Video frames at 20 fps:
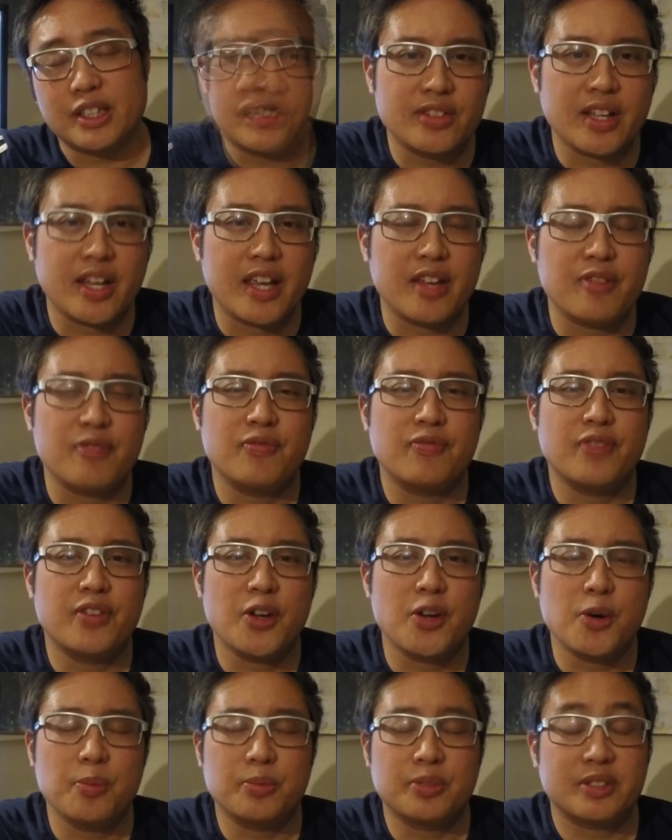He's a
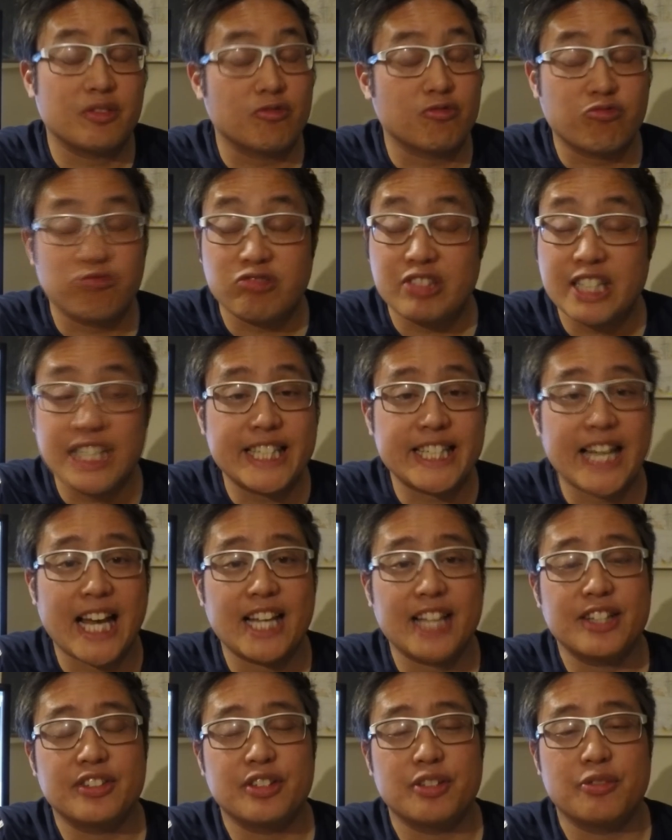really
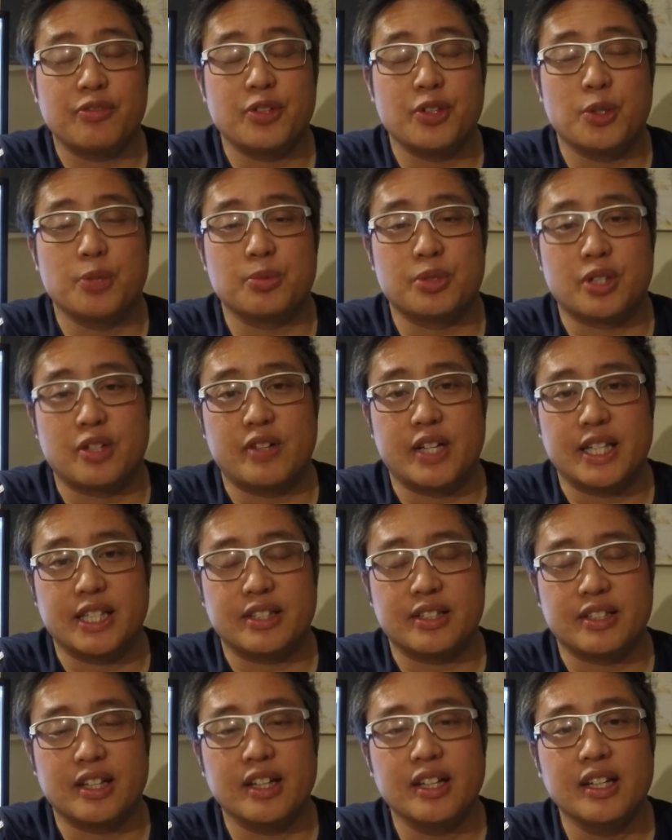talented film
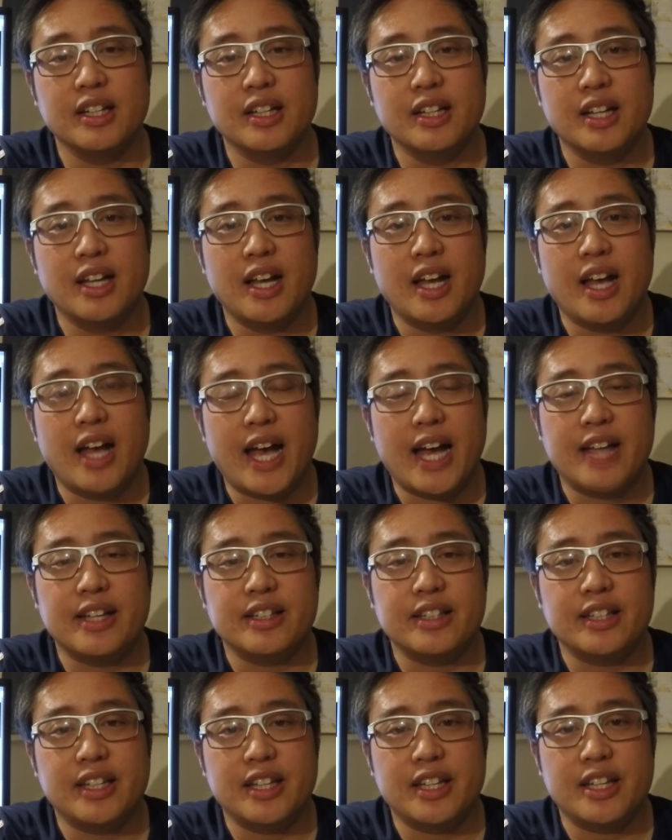director,
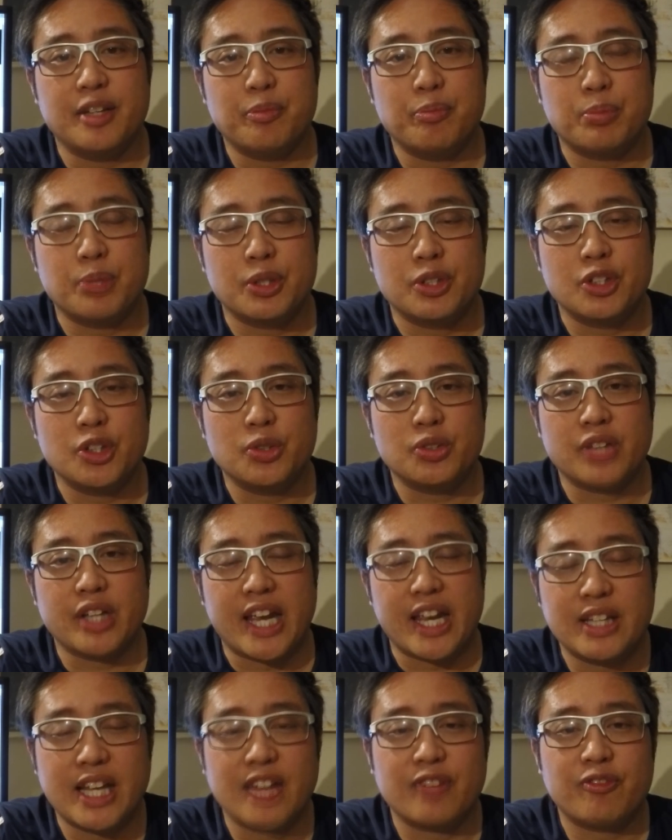and he produced
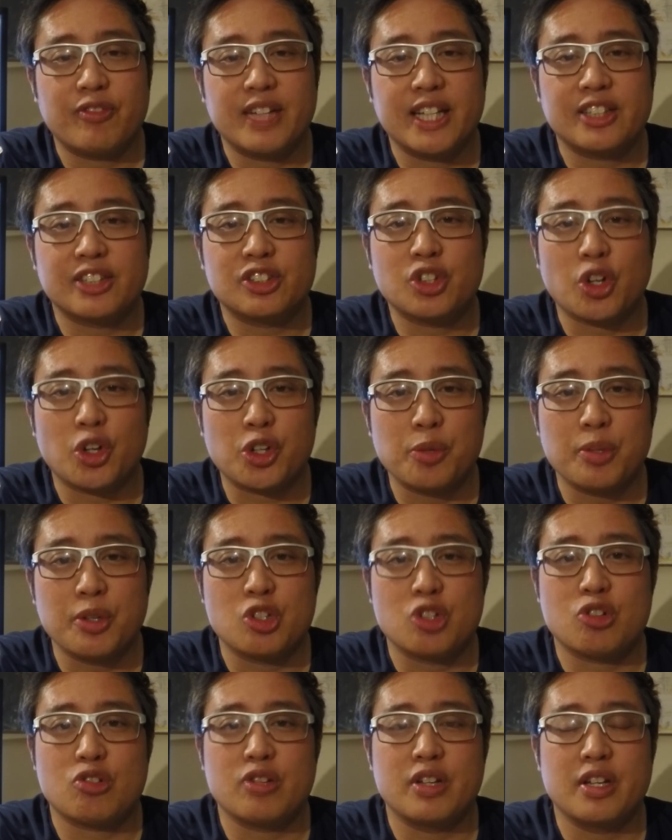a Netflix
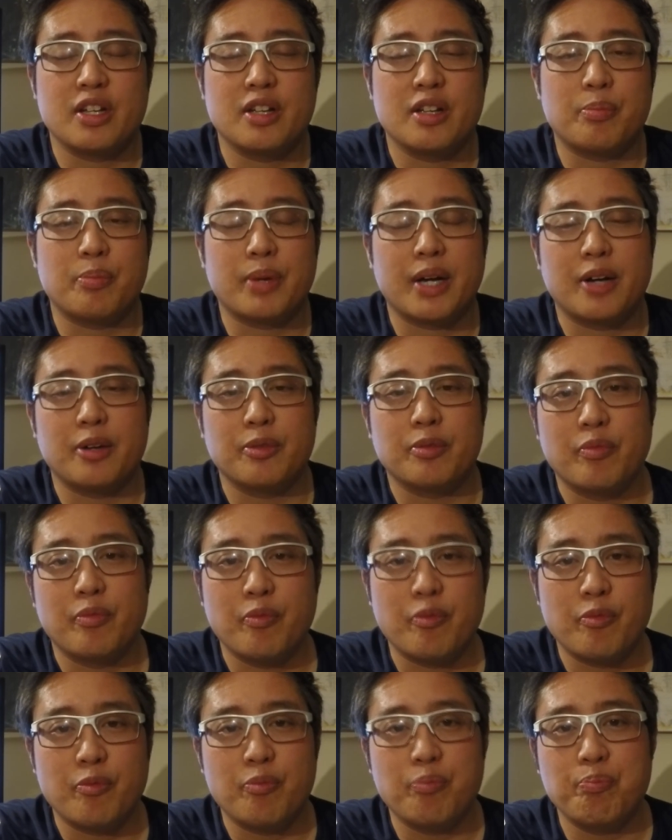documentary about
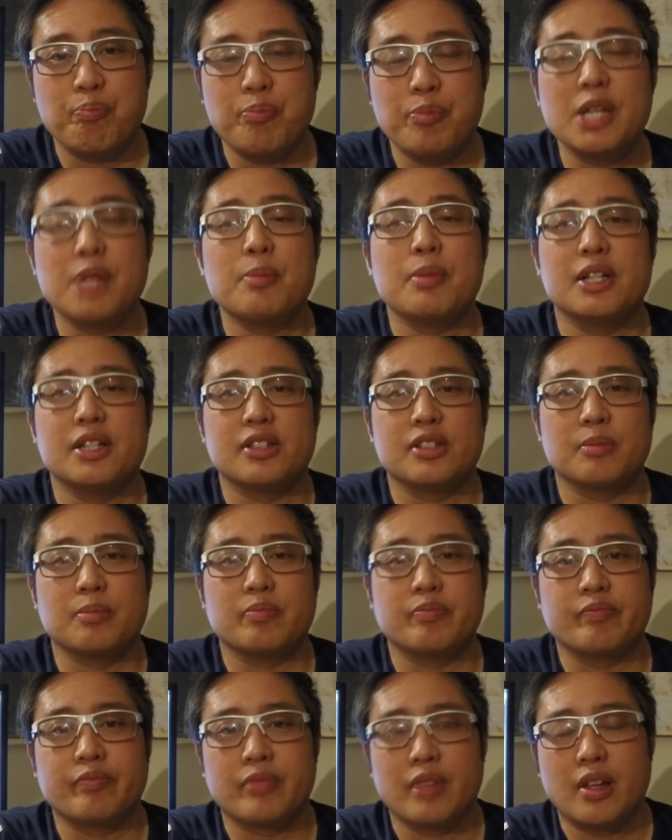
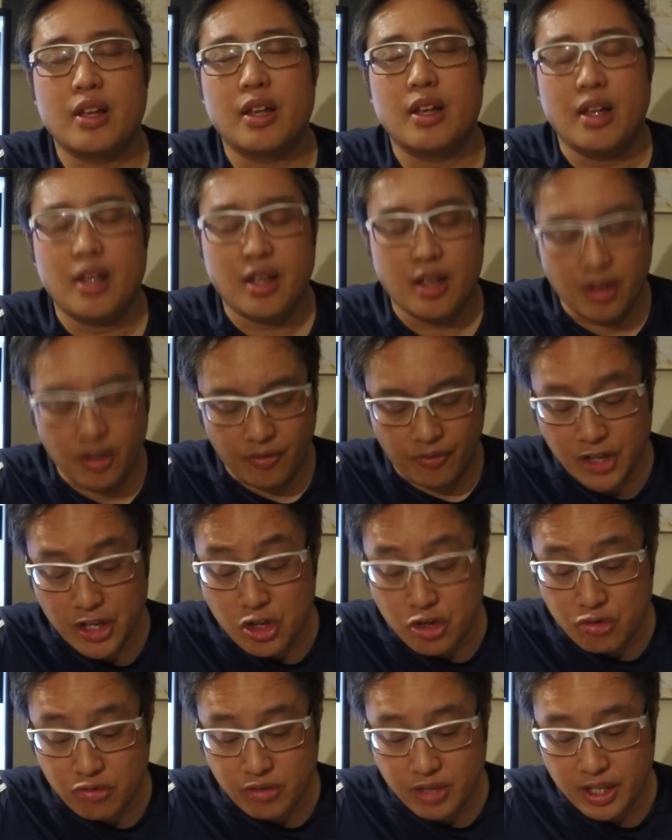minimalism
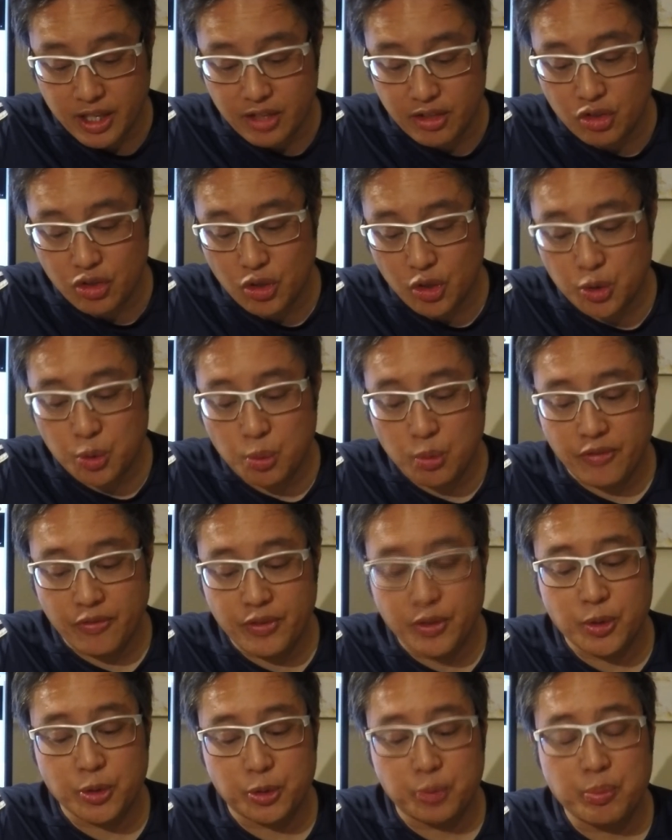featuring Joshua
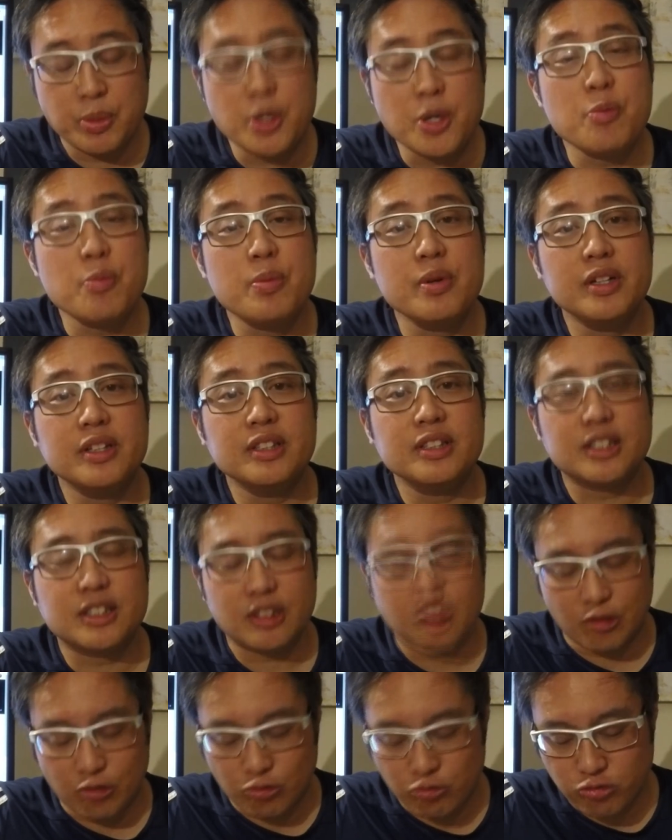Fields Milburn
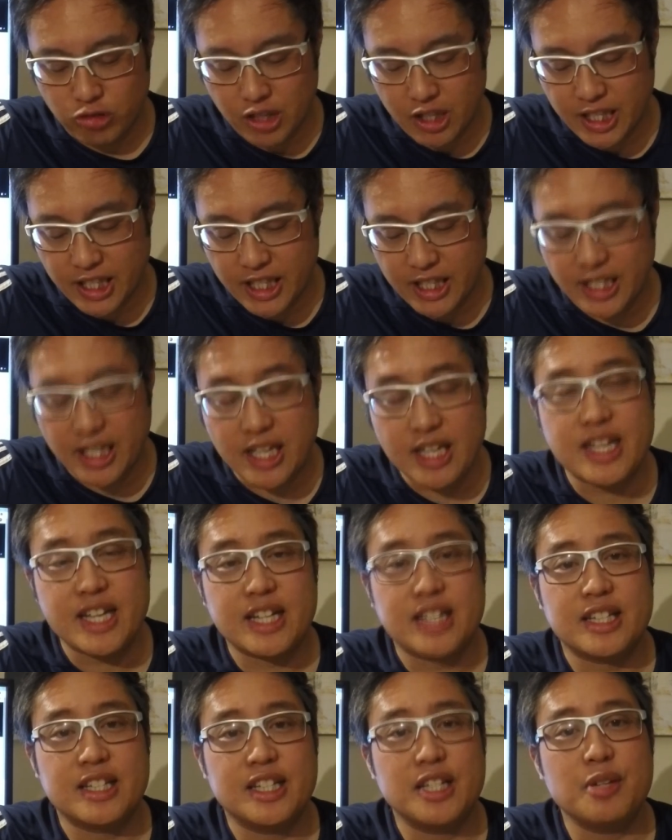and Ryan
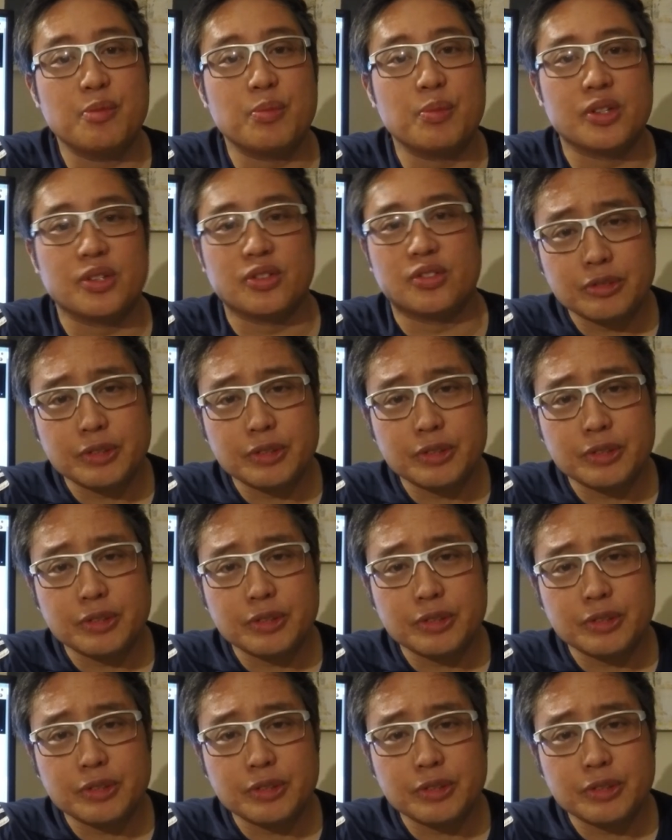Nicodemus.